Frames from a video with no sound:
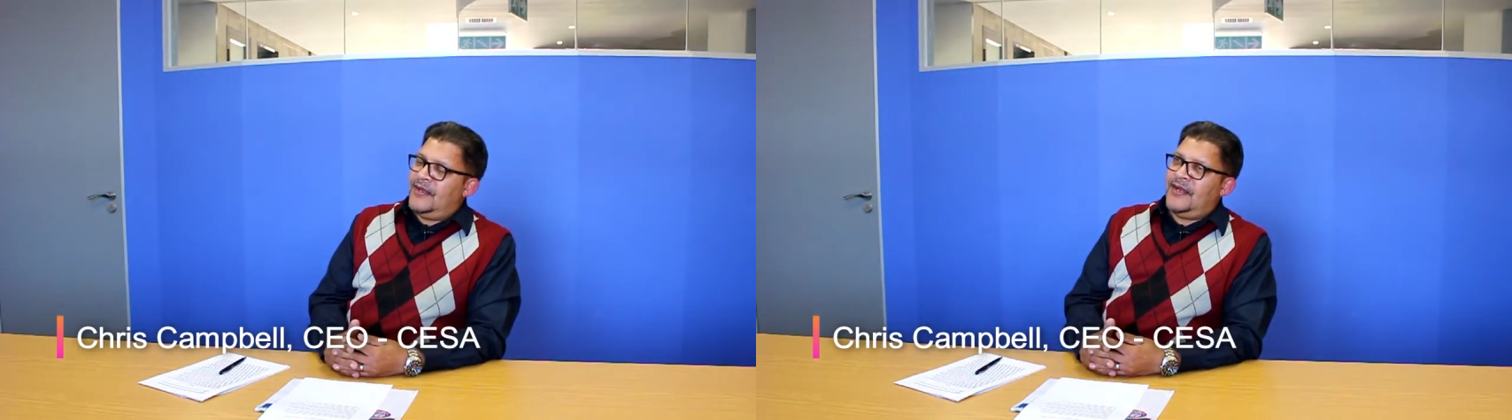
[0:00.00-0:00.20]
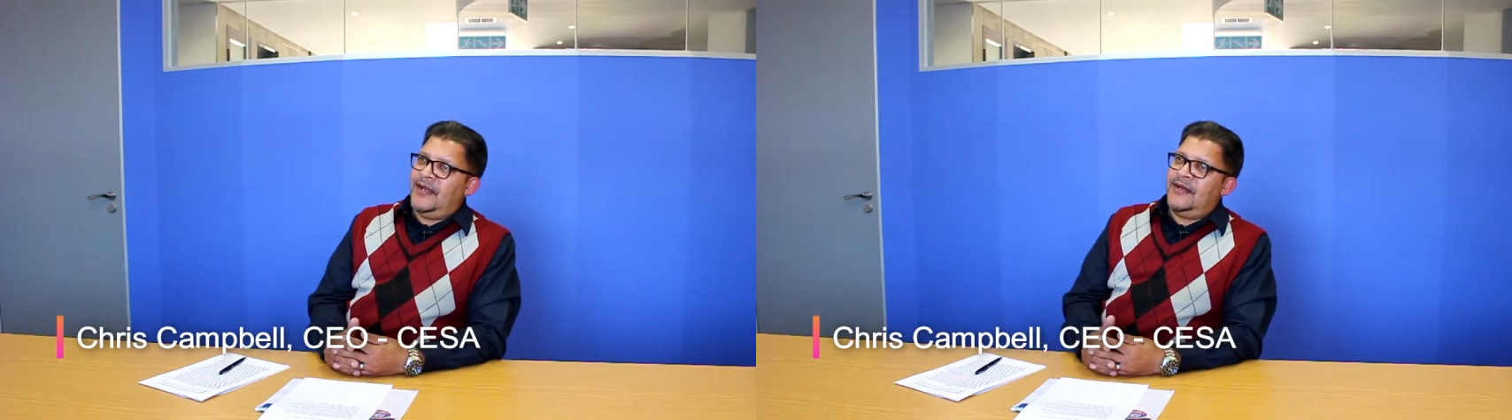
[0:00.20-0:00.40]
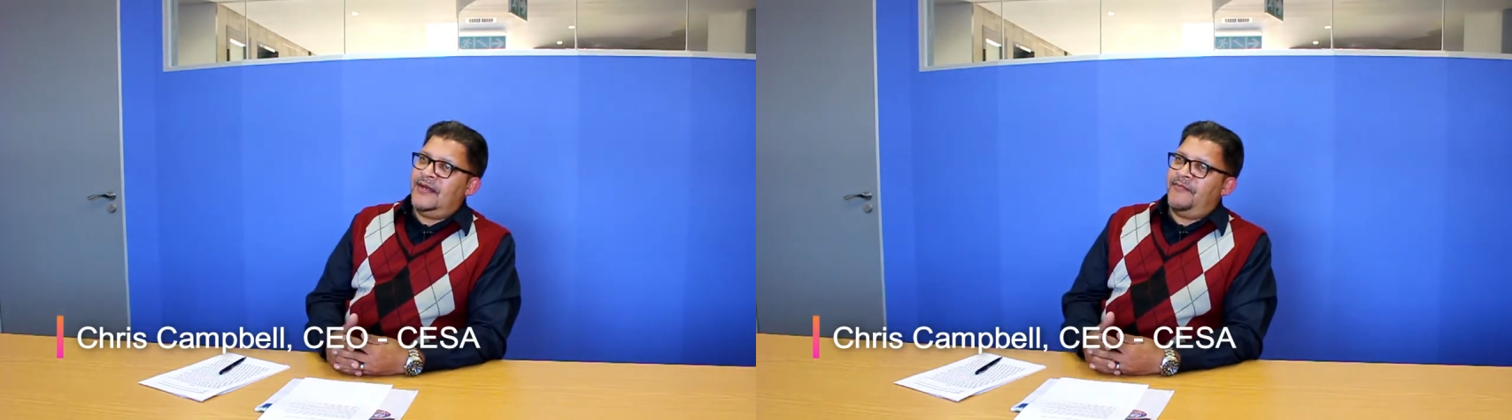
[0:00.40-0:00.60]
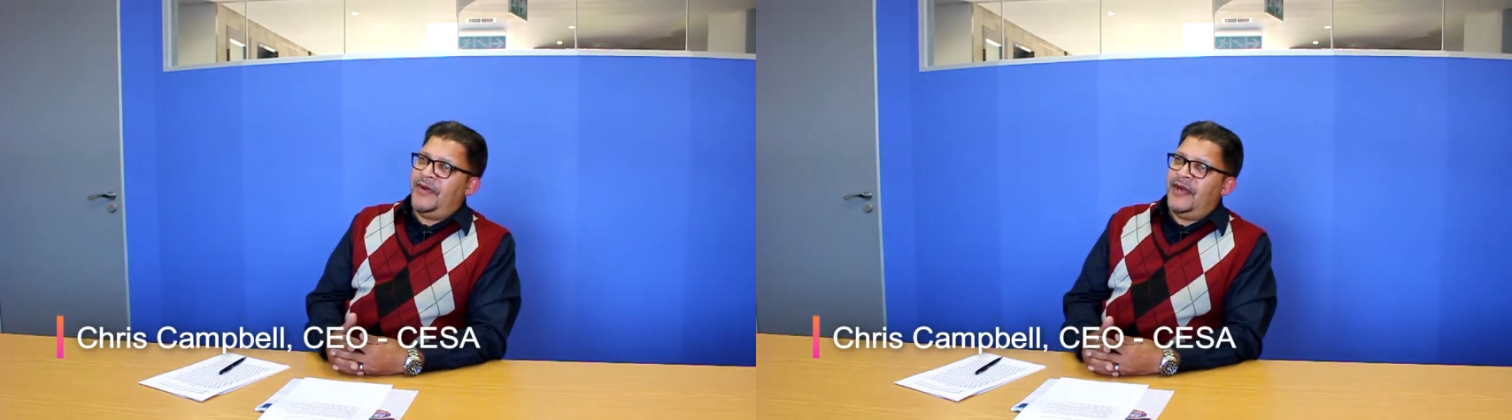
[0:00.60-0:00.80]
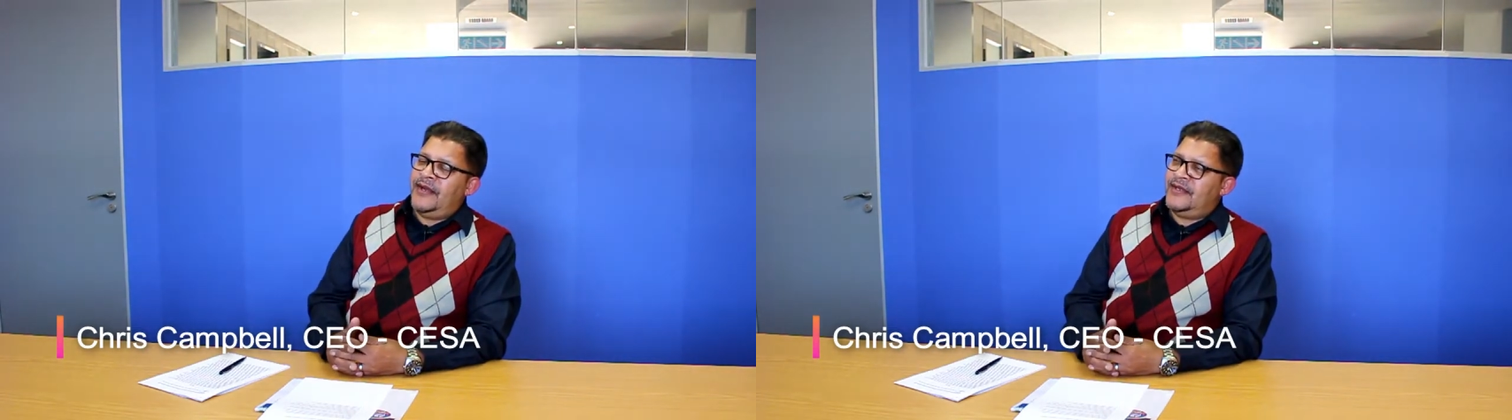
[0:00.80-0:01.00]
And
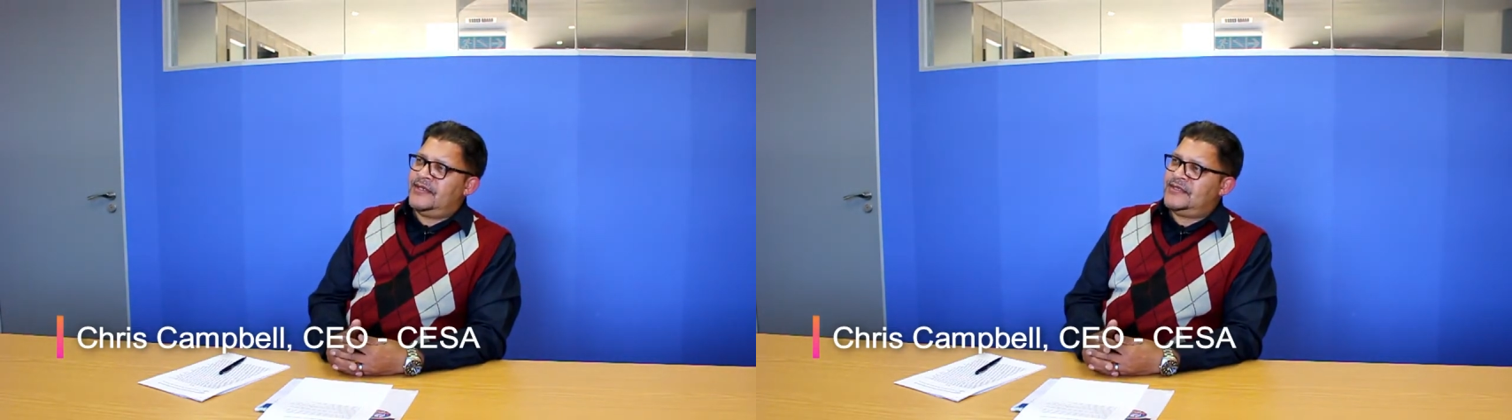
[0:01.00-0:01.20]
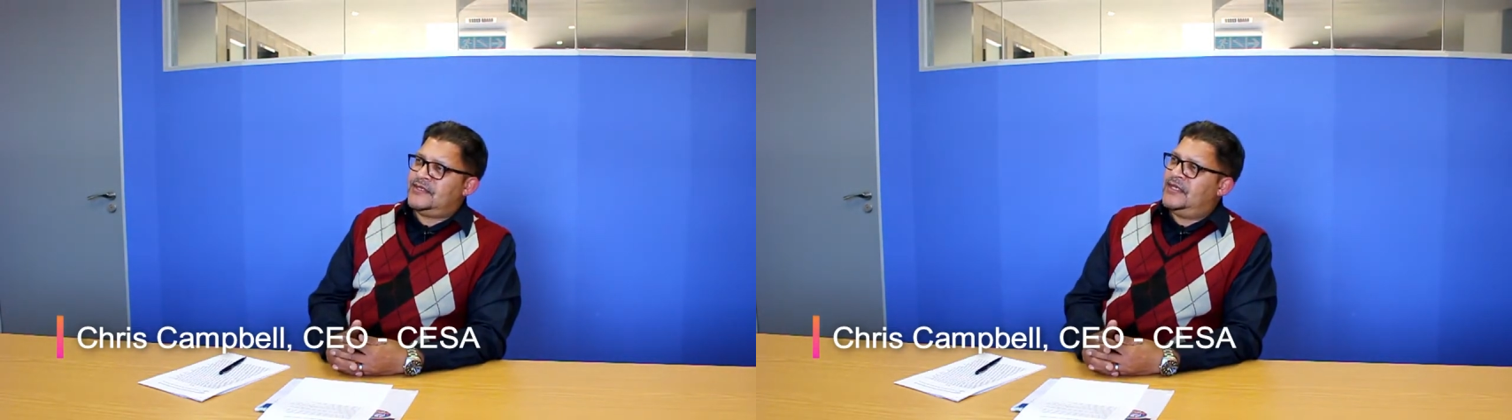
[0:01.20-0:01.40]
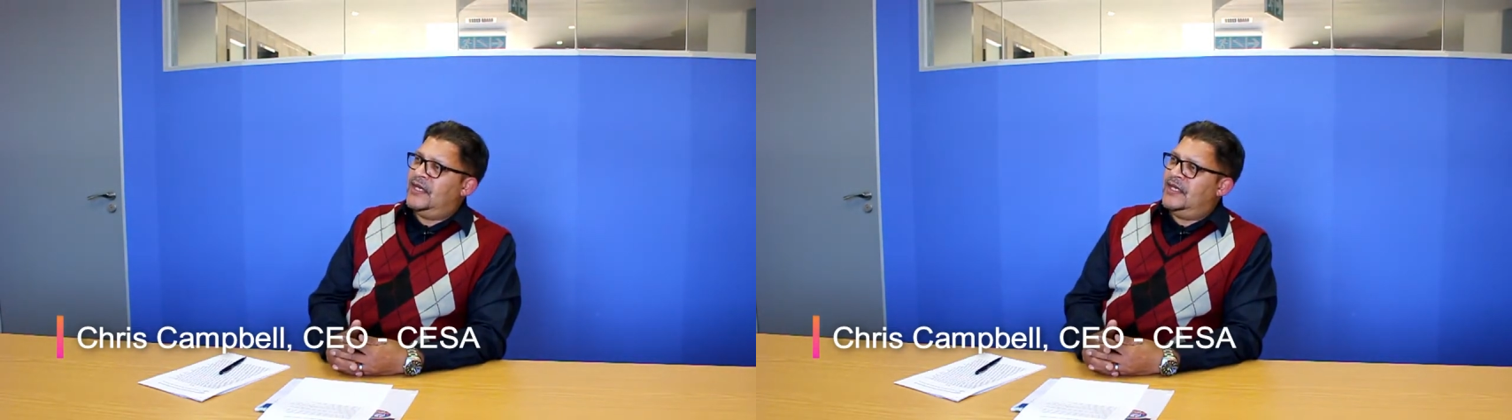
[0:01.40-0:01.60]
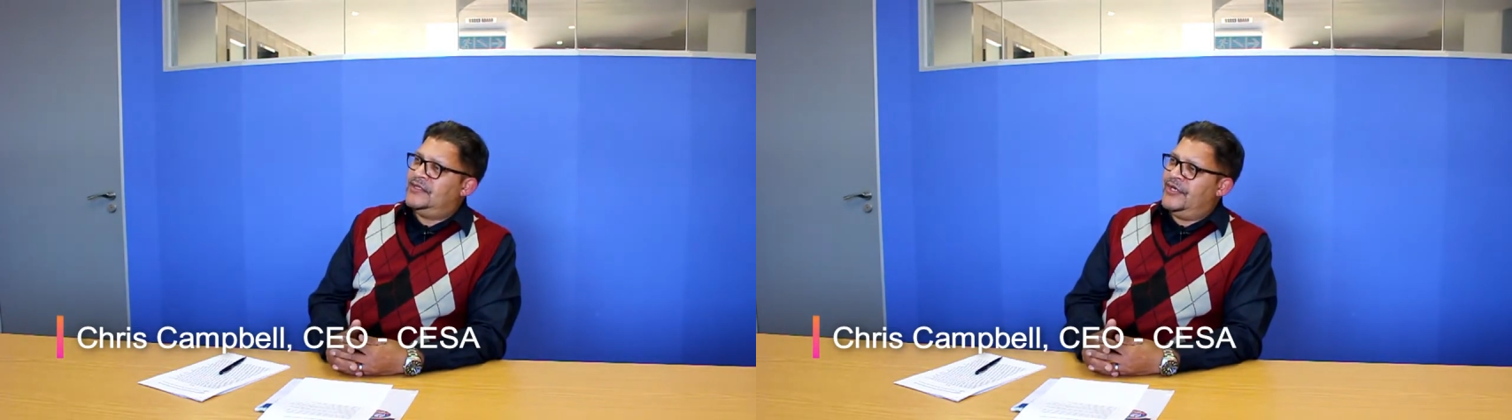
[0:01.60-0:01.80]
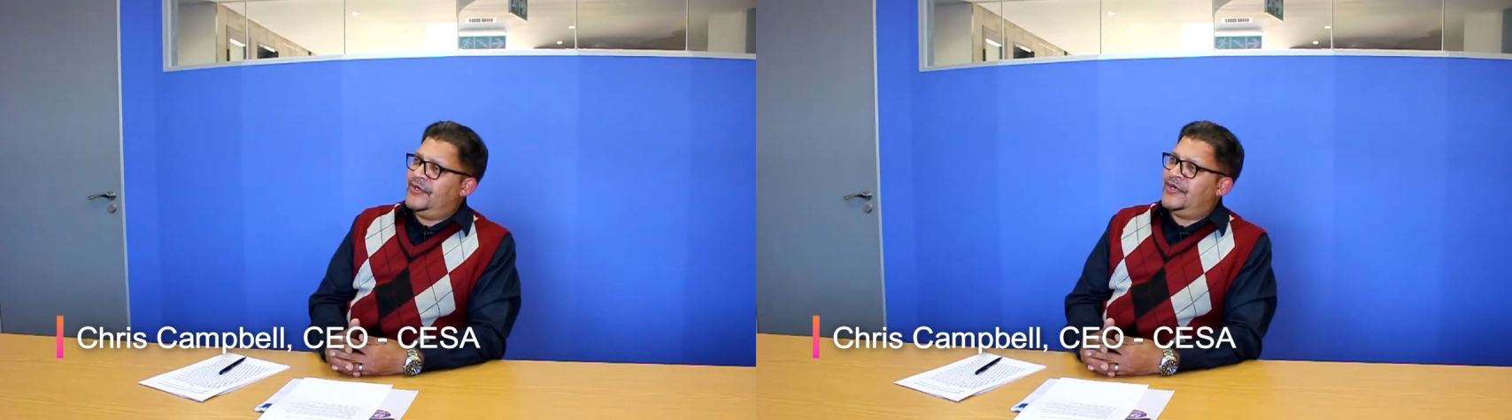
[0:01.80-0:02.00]
buyers are
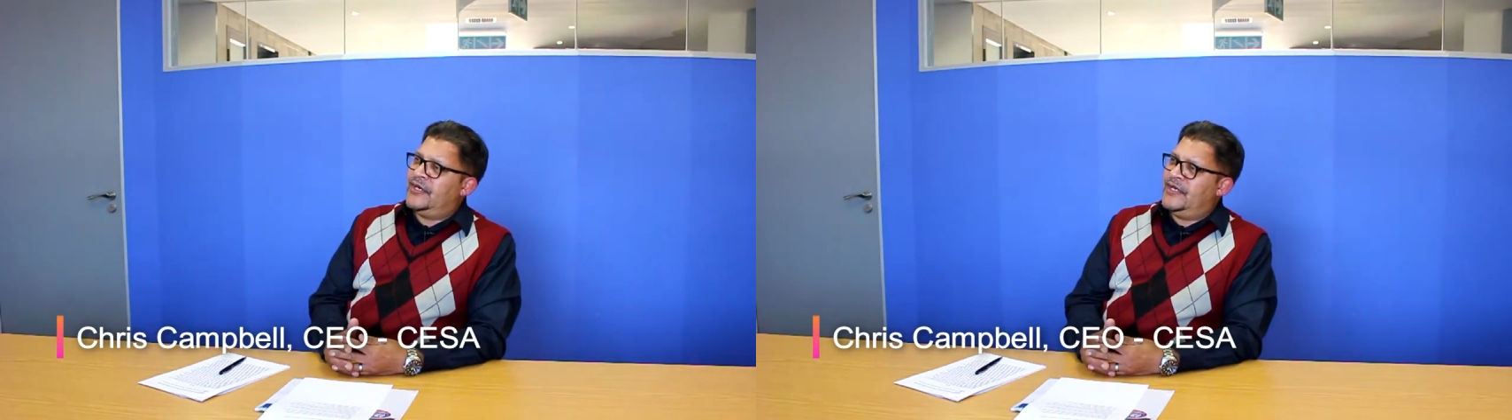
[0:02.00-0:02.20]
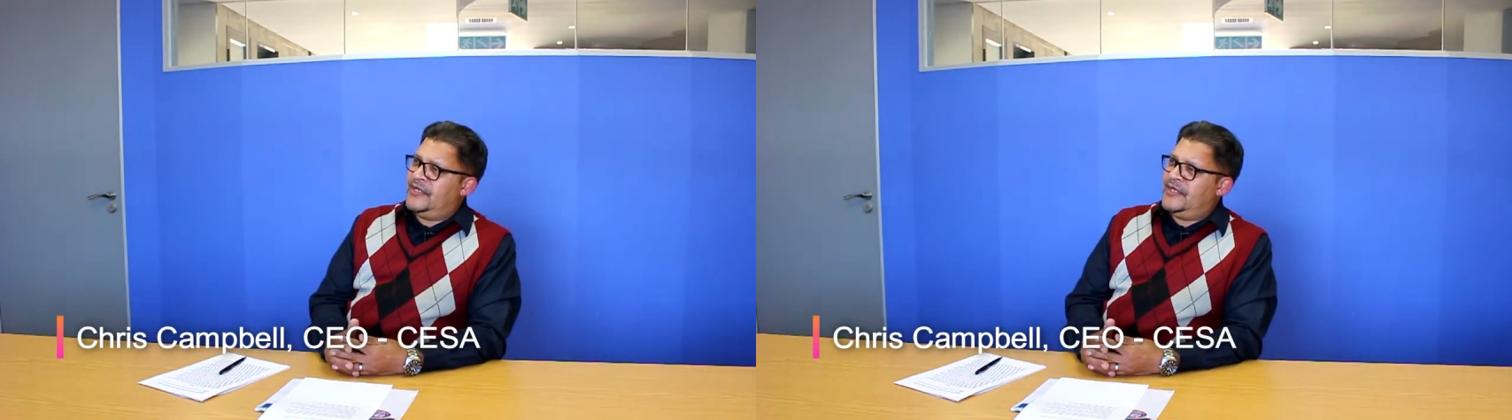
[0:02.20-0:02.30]
generally